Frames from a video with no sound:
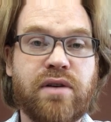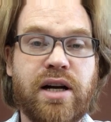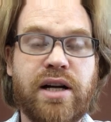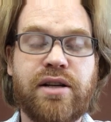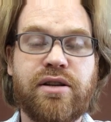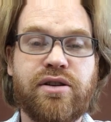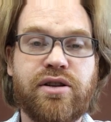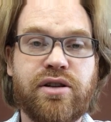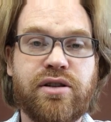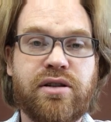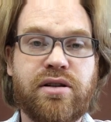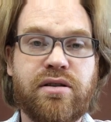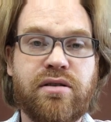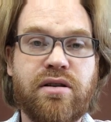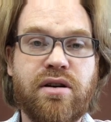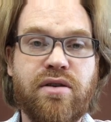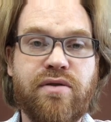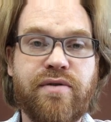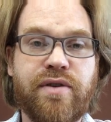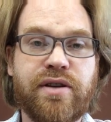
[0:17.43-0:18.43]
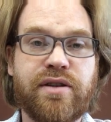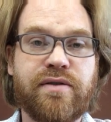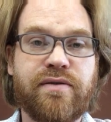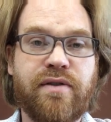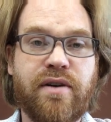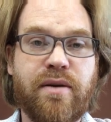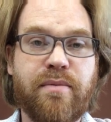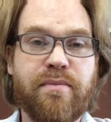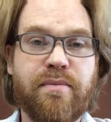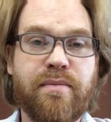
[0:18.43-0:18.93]
I just know this
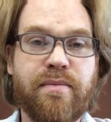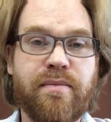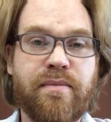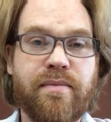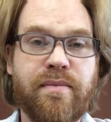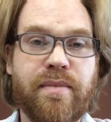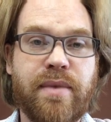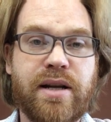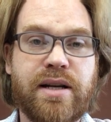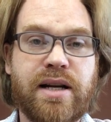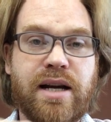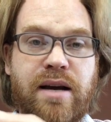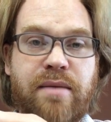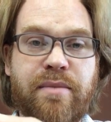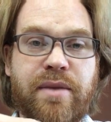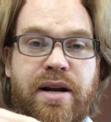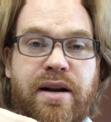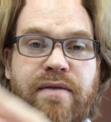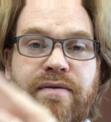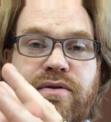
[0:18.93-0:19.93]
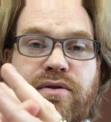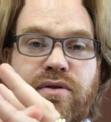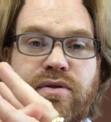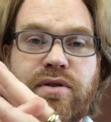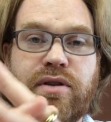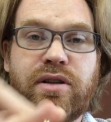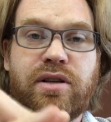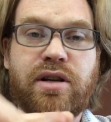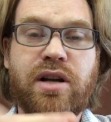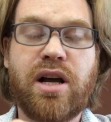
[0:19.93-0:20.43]
from the time that I've
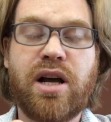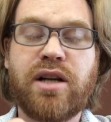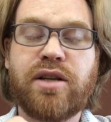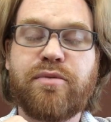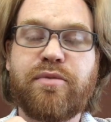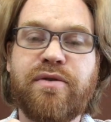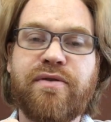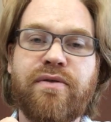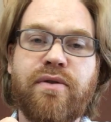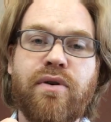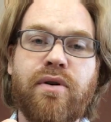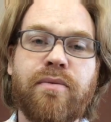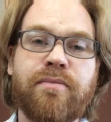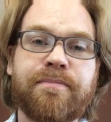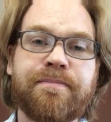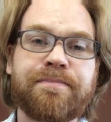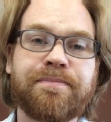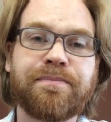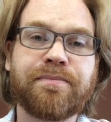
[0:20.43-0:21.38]
taught this class before.